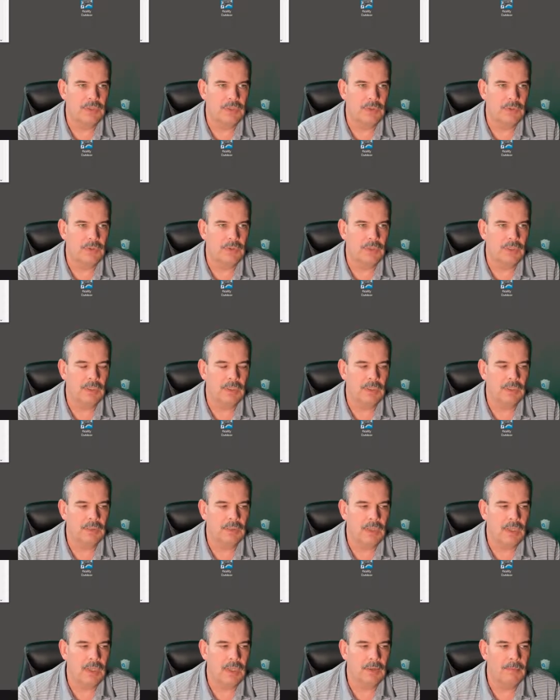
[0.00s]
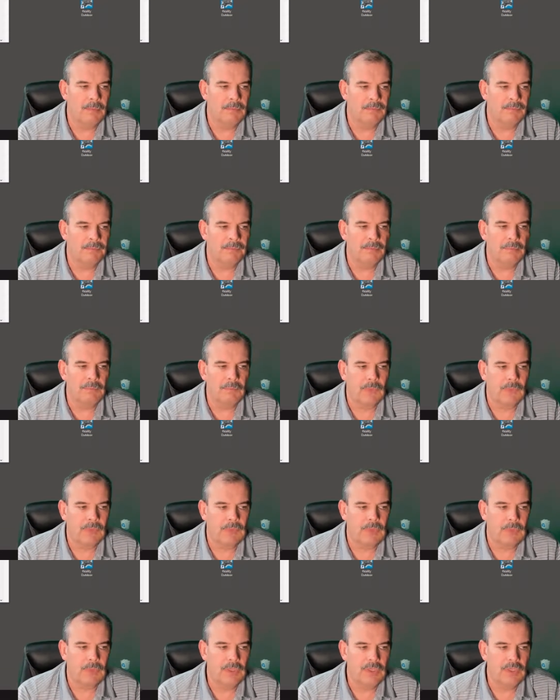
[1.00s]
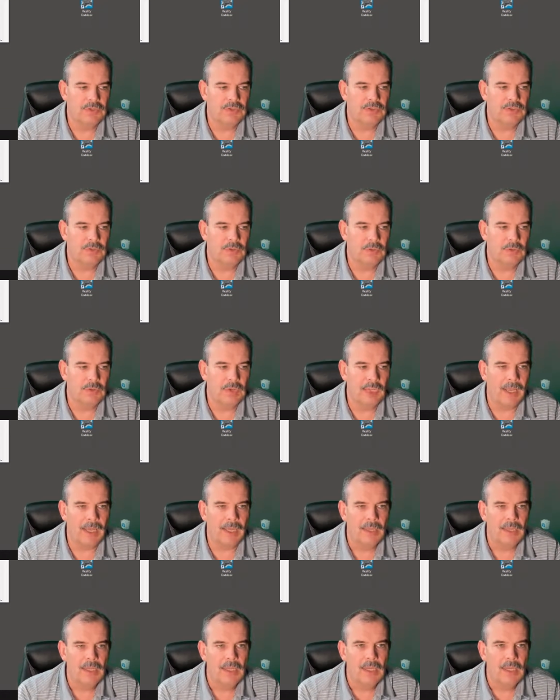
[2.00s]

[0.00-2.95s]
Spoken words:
you can install that.